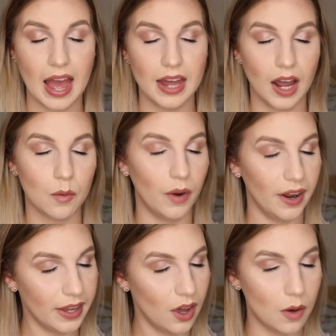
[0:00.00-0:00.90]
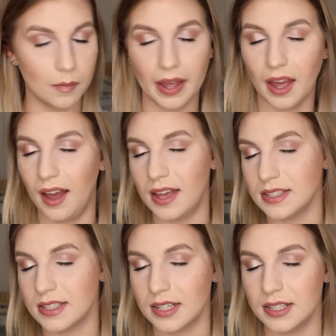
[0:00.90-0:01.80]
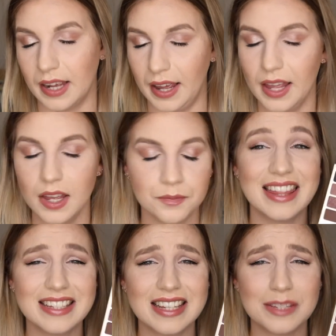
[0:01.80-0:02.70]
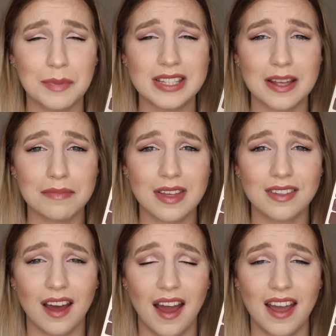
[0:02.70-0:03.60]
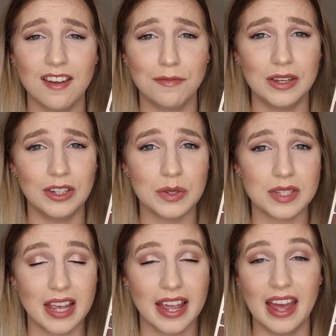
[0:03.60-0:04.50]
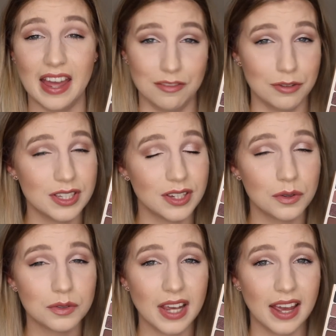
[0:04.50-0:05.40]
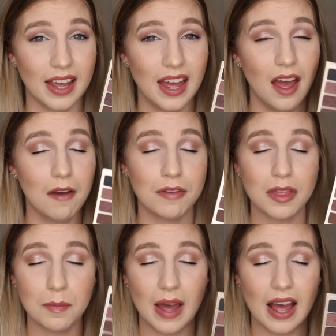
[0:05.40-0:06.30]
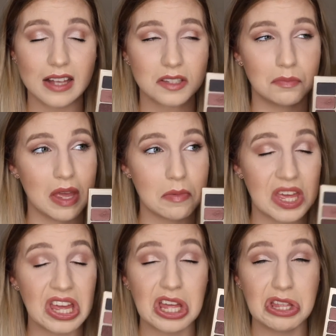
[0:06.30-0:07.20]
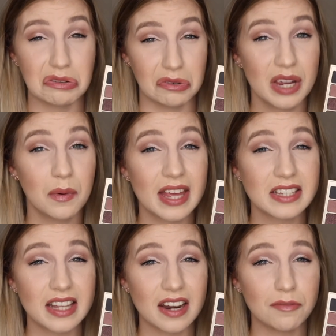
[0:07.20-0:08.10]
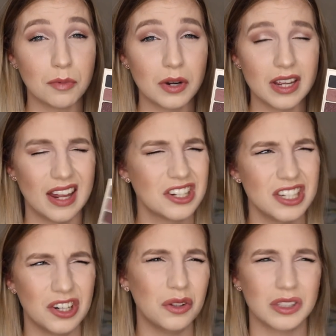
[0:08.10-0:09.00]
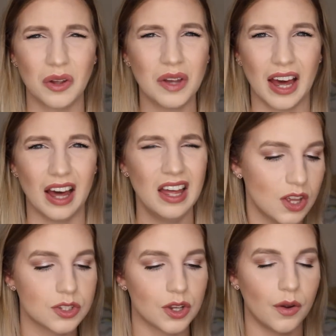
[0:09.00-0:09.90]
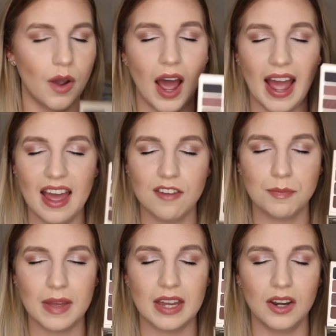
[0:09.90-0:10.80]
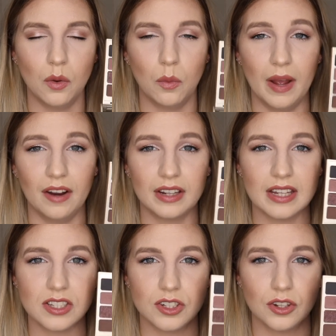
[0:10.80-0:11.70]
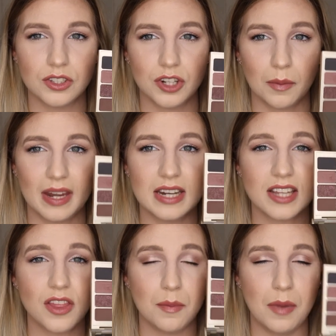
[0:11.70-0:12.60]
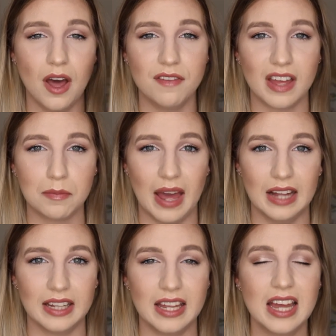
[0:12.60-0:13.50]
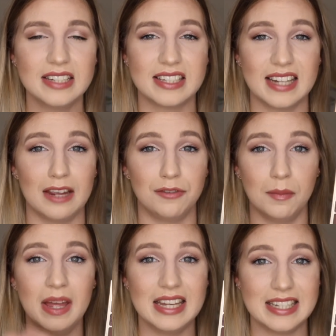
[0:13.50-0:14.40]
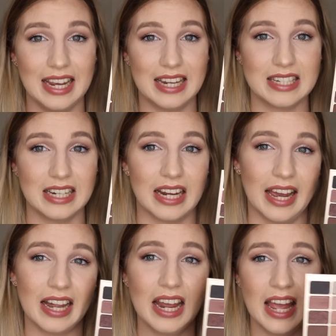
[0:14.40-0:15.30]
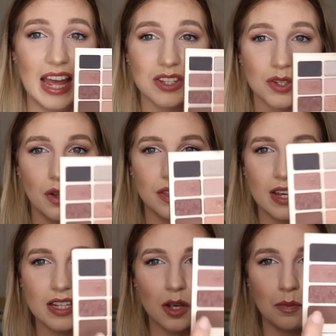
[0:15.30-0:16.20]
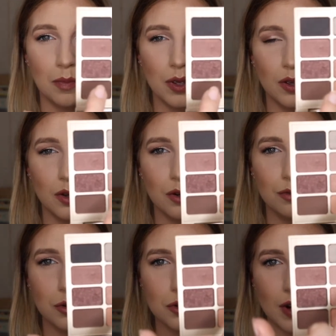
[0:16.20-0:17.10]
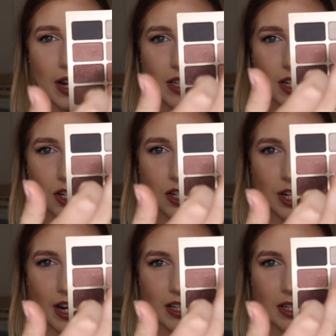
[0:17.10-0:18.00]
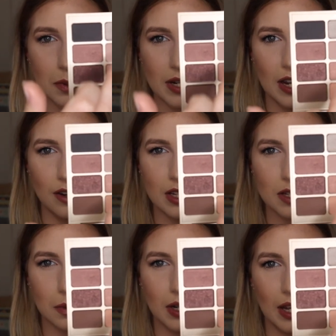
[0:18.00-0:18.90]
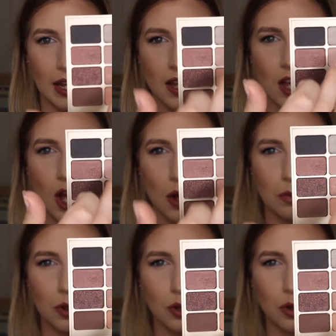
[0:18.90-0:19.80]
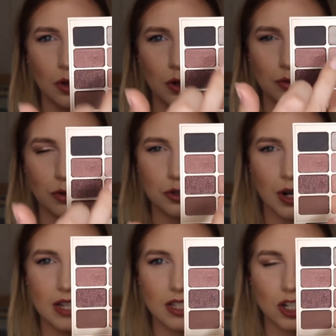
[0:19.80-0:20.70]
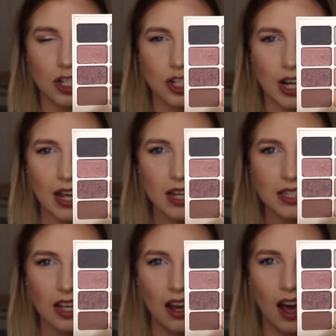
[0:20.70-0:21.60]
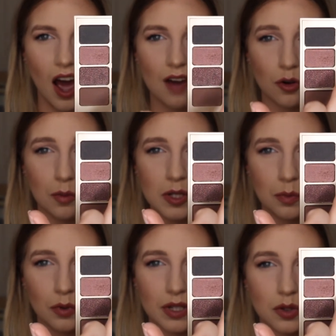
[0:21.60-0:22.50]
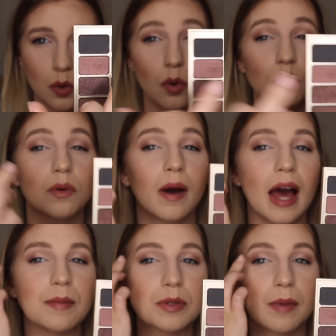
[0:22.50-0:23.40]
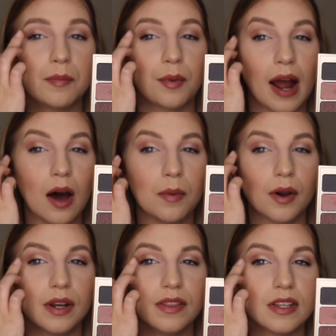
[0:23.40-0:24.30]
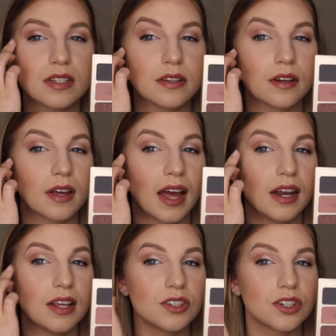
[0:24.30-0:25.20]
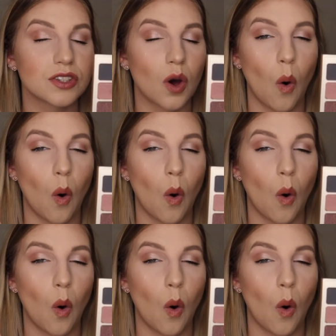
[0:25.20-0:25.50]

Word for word: and I'm wearing it on my eyes today. This has been something that I have been using every single day for the past maybe three weeks that I've bought it. Actually, no, longer. So I have been wearing this nonstop. It is the perfect palette to take from day to night. It's got these beautiful transition shades, this one here and this one here, beautiful transition shades. I've almost brought this all the way up to my brow bone in this look and it's just,